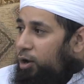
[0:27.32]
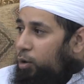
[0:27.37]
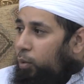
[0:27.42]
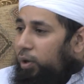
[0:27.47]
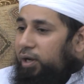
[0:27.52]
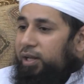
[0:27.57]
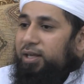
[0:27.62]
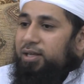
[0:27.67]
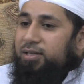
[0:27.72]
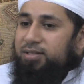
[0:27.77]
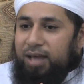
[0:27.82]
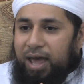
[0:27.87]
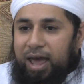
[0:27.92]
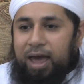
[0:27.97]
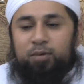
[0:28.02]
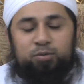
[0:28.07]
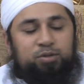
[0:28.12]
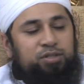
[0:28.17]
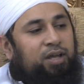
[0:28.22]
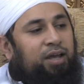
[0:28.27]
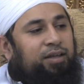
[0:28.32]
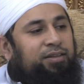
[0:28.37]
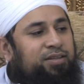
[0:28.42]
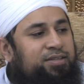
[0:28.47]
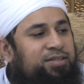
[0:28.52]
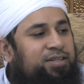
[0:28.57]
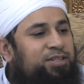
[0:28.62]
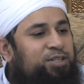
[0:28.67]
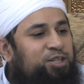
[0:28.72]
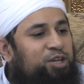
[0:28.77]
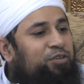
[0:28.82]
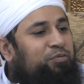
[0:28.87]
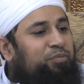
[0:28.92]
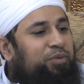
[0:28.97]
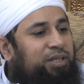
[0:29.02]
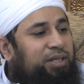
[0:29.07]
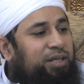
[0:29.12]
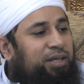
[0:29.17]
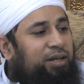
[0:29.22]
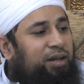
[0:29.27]
when he is outside the city of
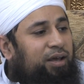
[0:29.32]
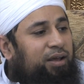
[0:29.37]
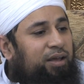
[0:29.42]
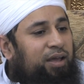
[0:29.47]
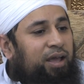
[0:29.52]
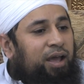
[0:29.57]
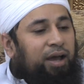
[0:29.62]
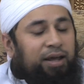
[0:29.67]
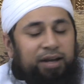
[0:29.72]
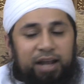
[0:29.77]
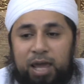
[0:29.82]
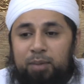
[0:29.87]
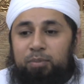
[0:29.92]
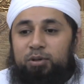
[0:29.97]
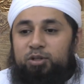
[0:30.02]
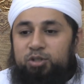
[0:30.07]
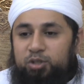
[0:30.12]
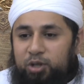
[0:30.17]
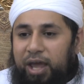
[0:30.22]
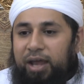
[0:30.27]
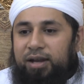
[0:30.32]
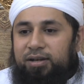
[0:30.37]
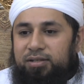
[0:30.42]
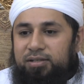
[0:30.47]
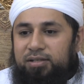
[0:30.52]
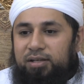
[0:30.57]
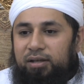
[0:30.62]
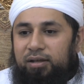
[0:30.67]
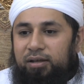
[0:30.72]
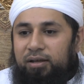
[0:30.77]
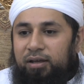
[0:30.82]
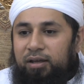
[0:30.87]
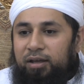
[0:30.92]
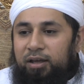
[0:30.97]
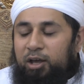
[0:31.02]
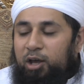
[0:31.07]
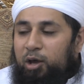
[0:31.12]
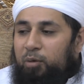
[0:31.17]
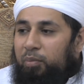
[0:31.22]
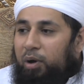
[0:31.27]
Medina, unable to enter.
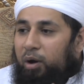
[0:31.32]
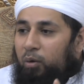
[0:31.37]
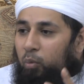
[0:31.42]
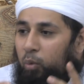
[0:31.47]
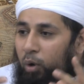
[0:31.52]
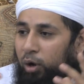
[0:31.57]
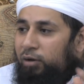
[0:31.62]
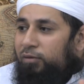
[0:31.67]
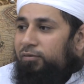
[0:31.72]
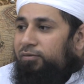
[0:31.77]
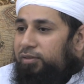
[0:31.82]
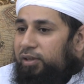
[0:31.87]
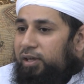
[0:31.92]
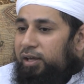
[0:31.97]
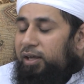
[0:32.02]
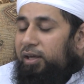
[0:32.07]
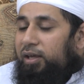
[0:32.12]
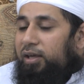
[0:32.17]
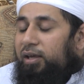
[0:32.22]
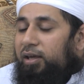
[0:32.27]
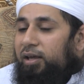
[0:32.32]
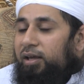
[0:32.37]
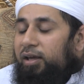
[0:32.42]
But some of the